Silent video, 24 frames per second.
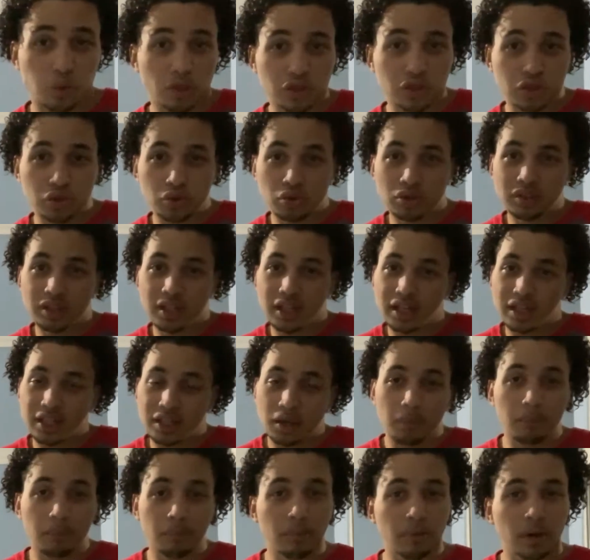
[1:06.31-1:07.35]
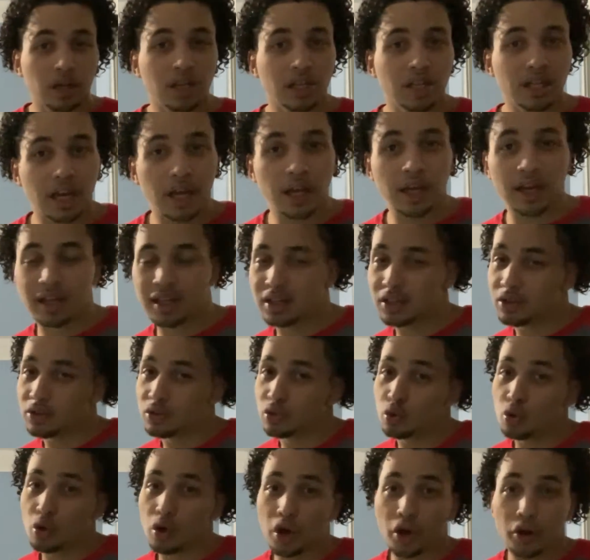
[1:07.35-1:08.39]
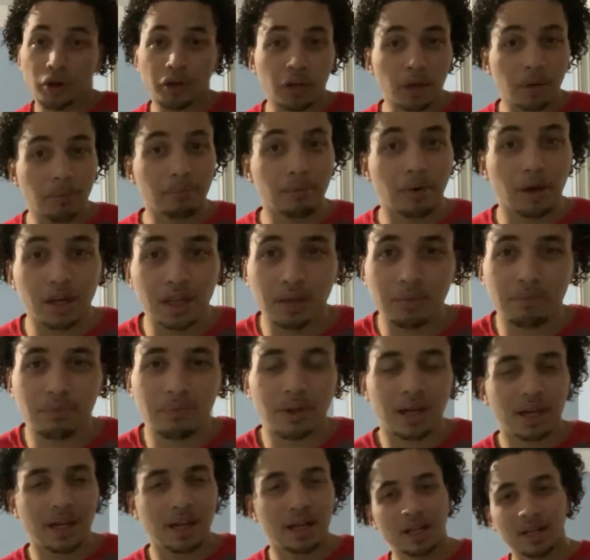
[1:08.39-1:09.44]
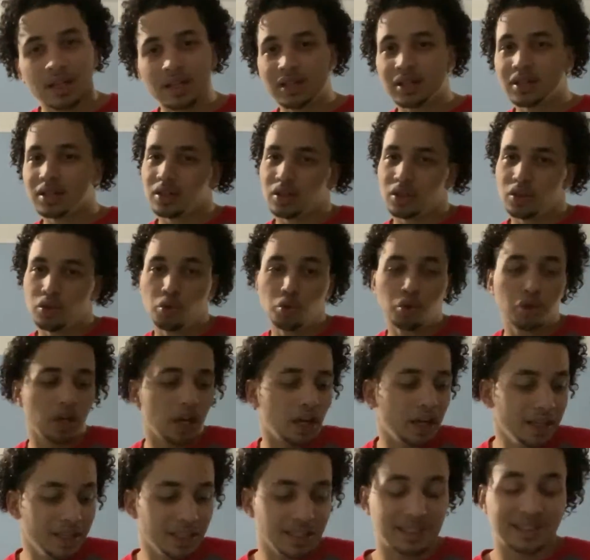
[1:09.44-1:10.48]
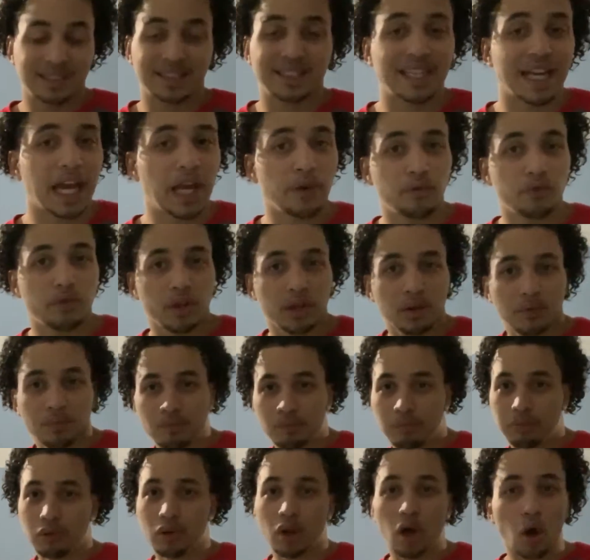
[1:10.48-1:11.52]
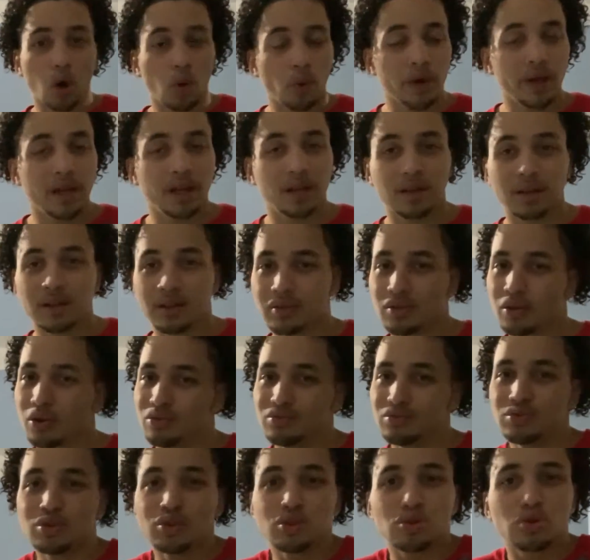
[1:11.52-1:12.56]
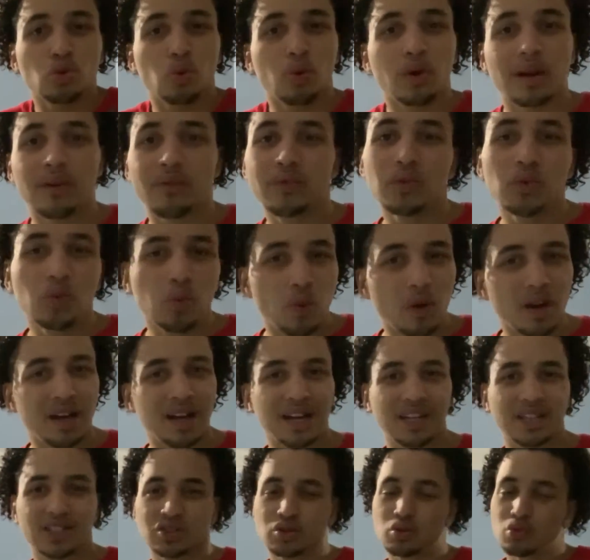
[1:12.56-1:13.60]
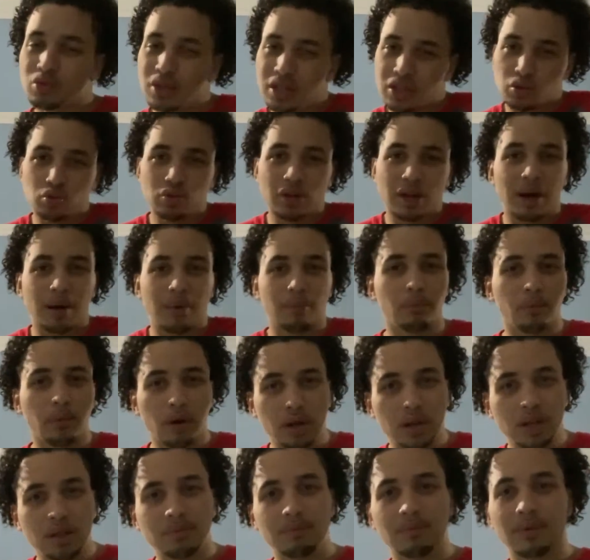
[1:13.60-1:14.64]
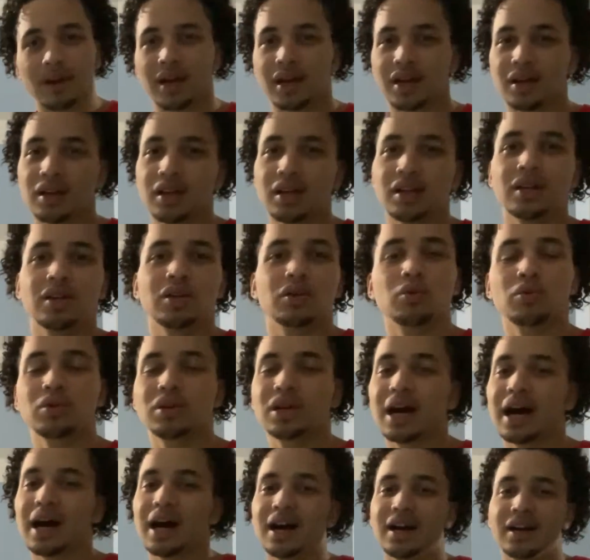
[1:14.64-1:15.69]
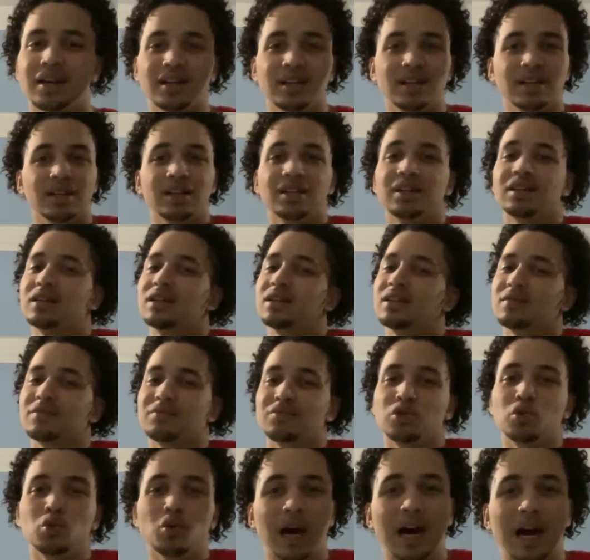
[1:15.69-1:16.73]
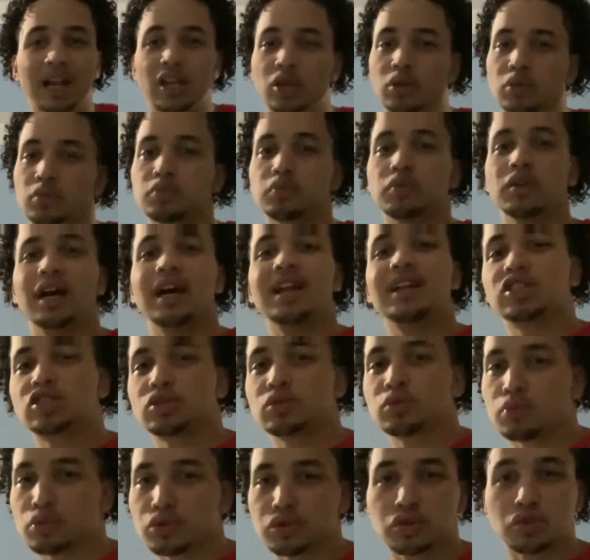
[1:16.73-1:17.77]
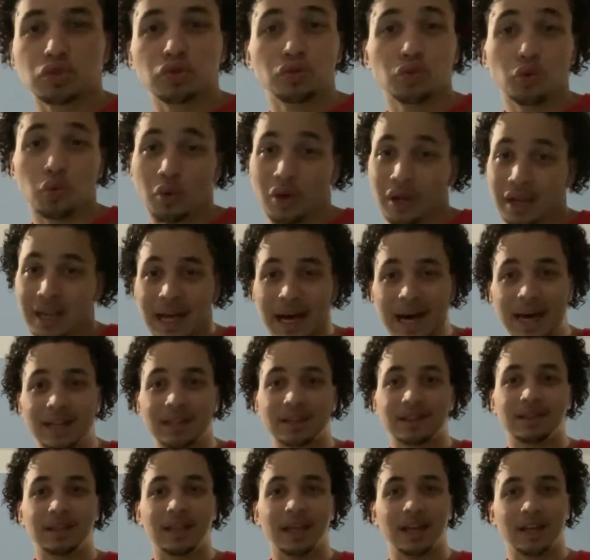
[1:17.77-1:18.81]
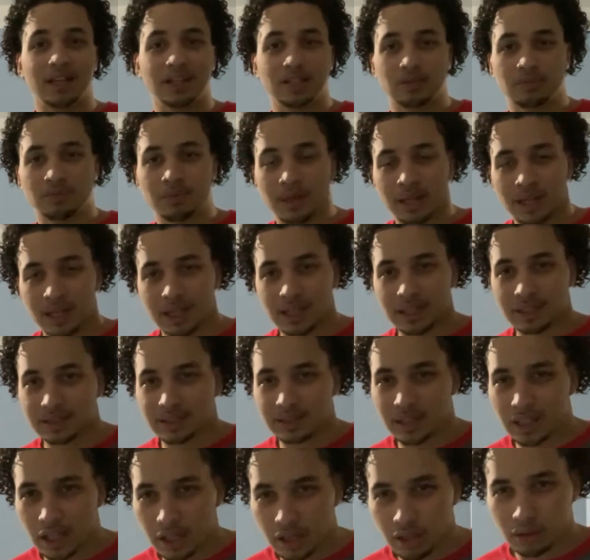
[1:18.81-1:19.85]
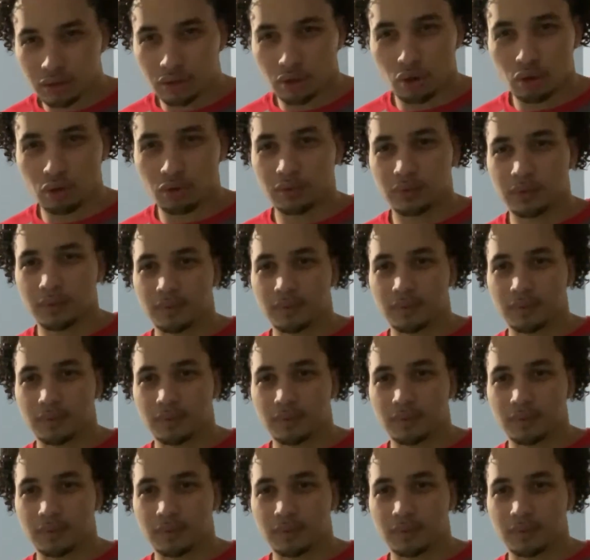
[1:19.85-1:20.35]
Once you get your money and you earn your money, man, you can either save it, blow it. You can do whatever you want. As soon as you got money, man, you eligible to do a lot of things, man. Let's get it, though.